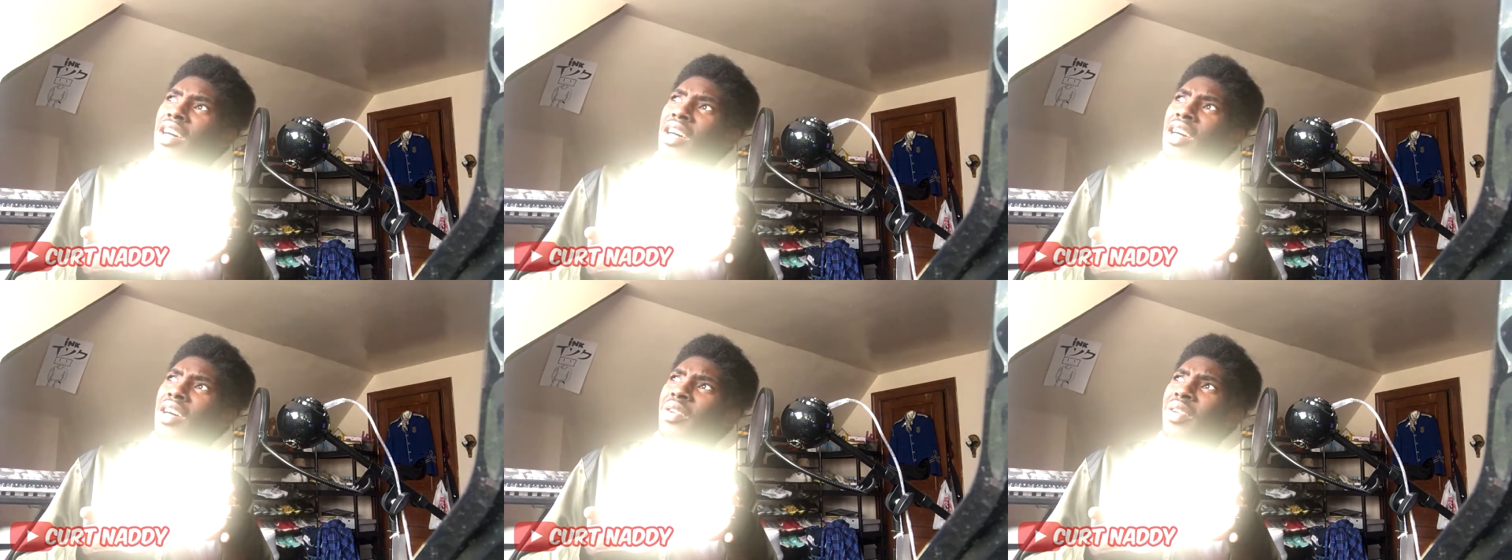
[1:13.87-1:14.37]

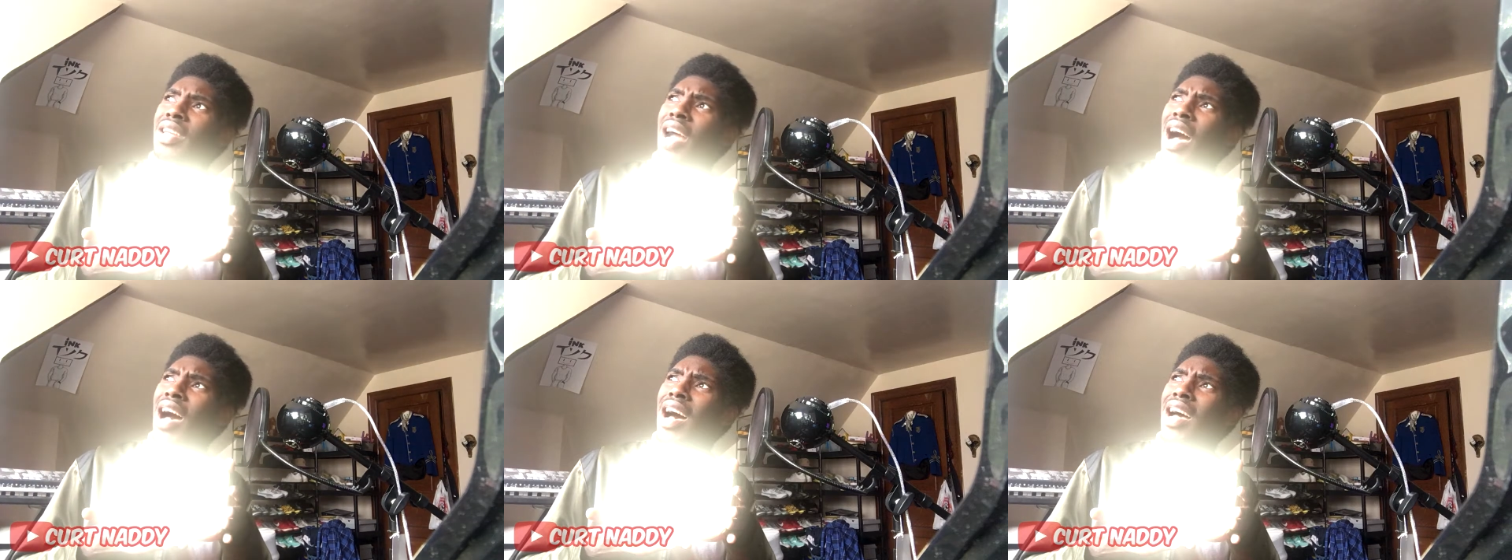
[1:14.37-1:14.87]
Oh,
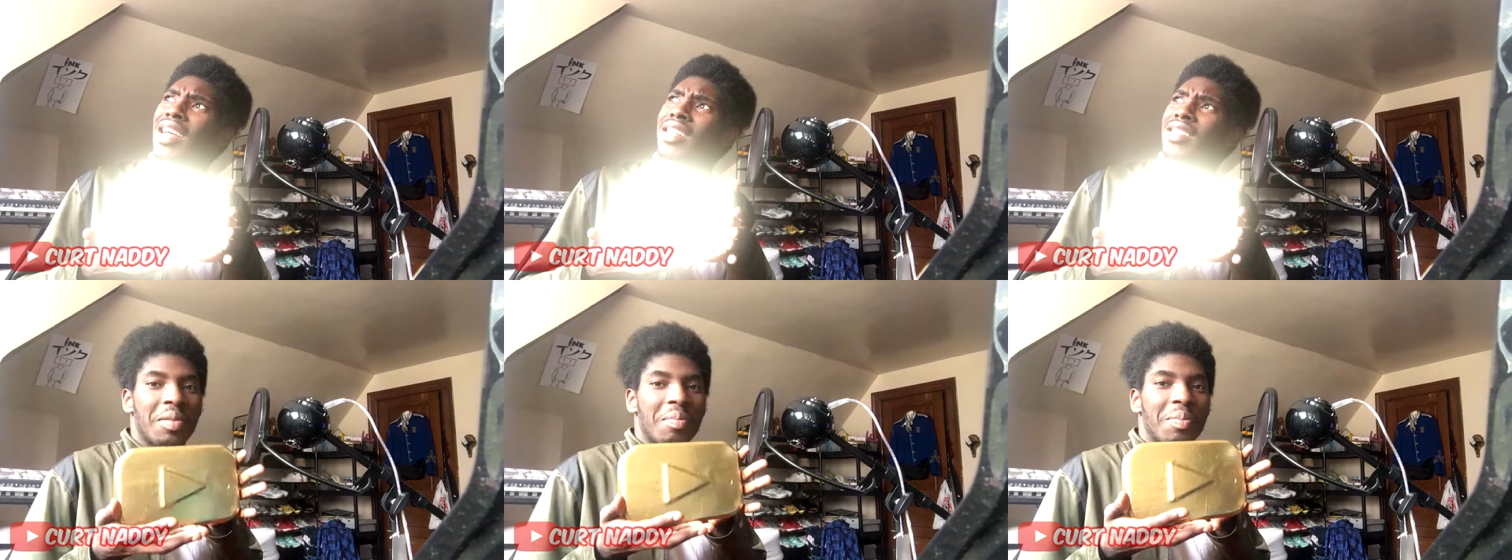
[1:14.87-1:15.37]

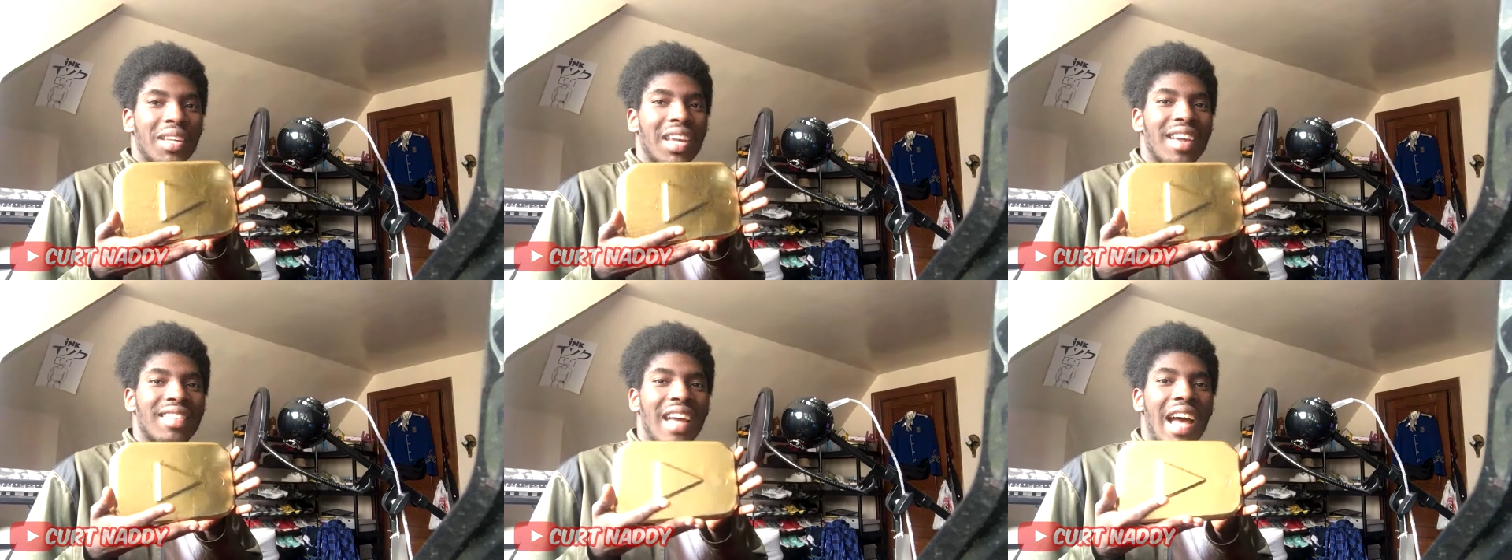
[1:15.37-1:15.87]
yes. But
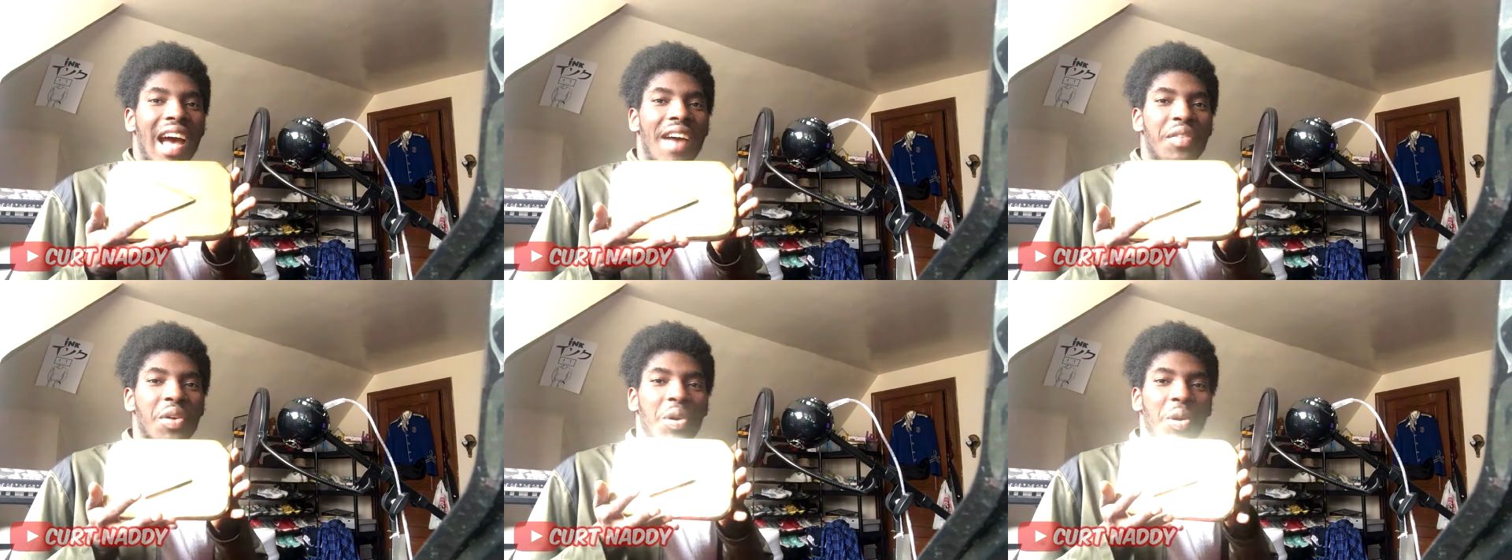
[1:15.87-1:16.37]
yes, I
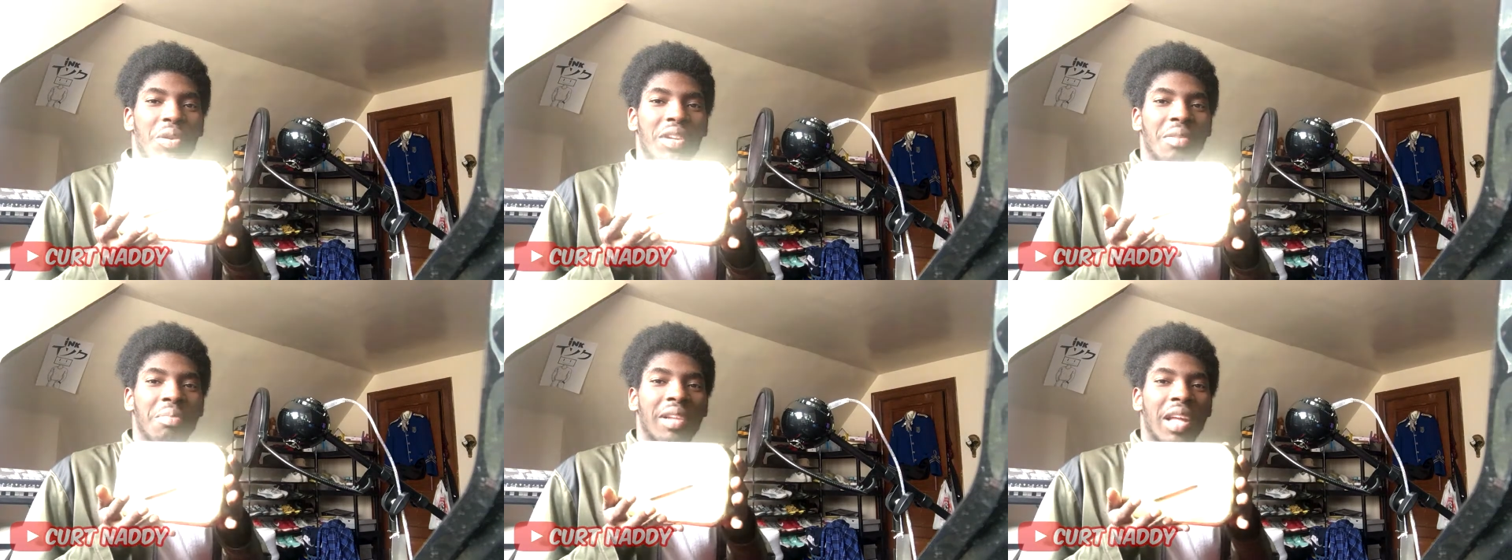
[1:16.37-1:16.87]
have a
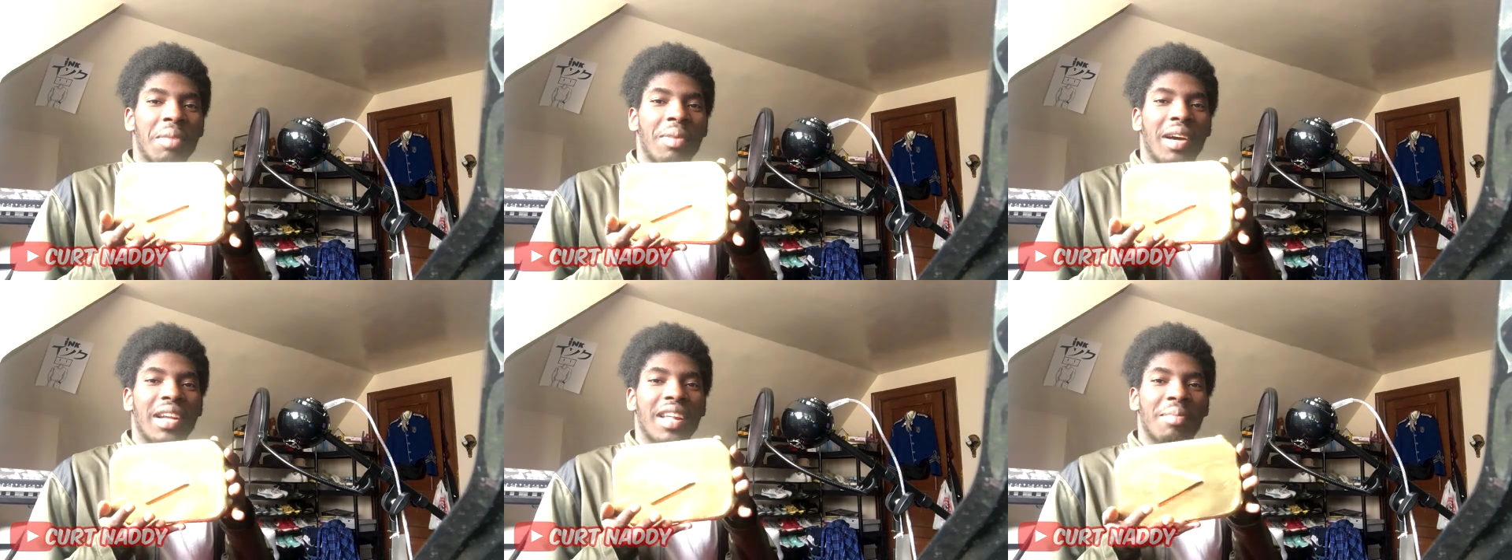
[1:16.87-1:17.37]
golden play
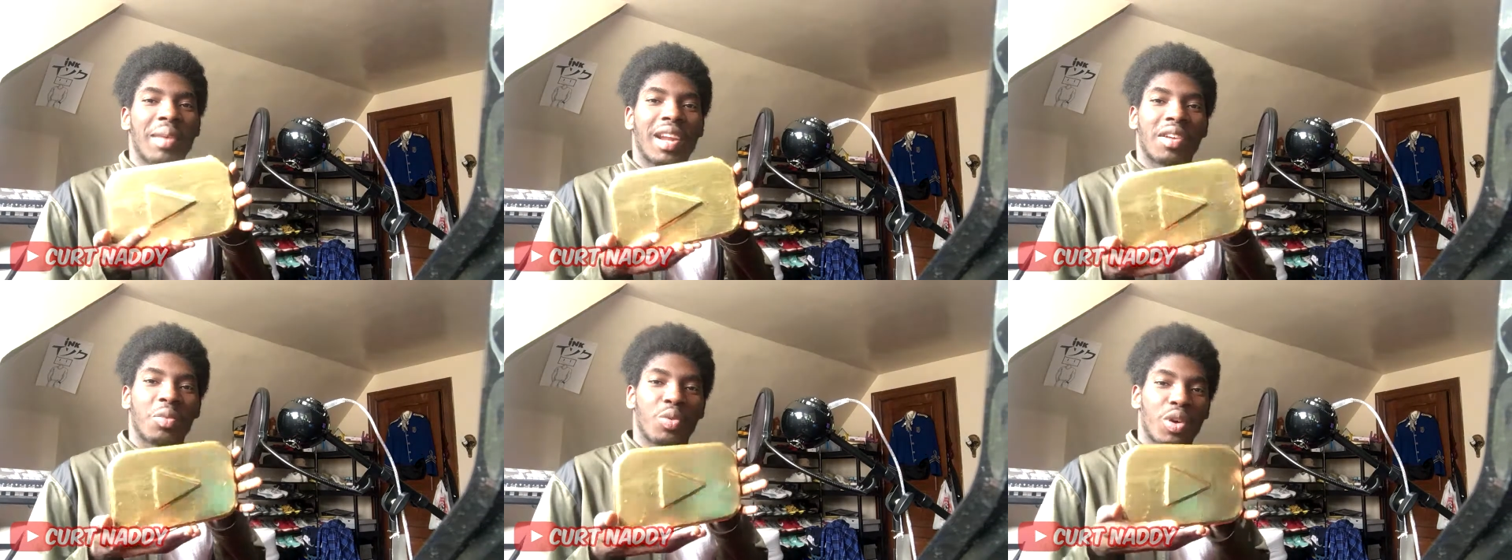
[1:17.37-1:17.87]
button that's made
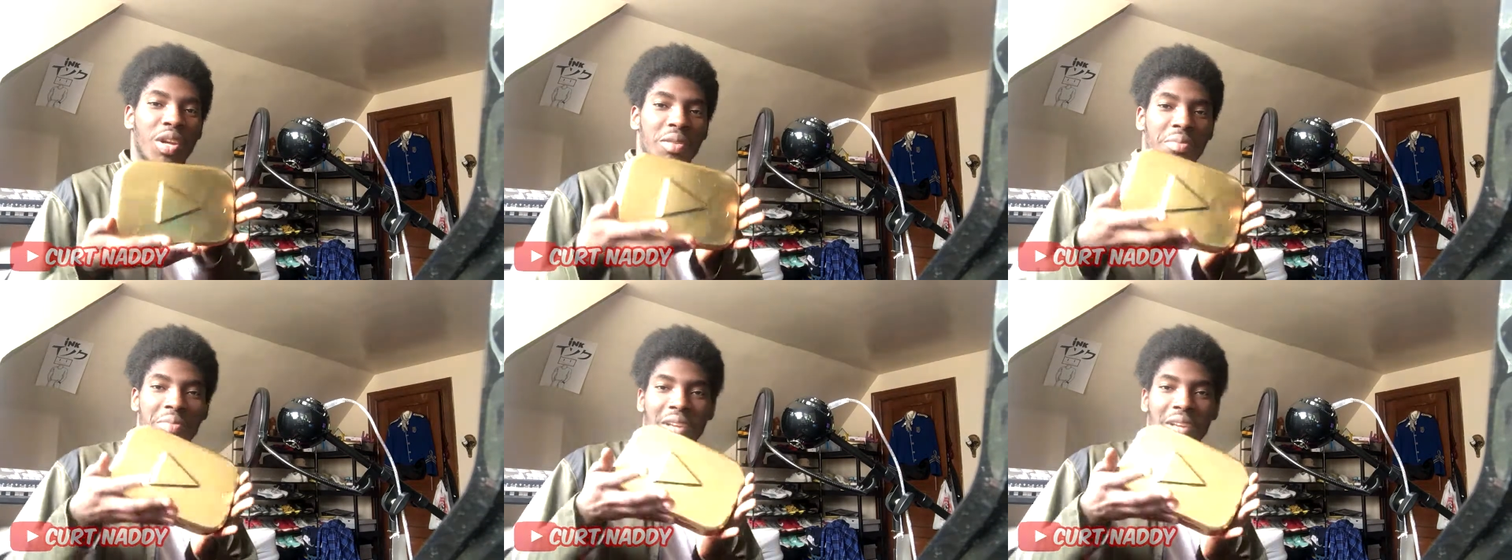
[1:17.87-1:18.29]
out of wood.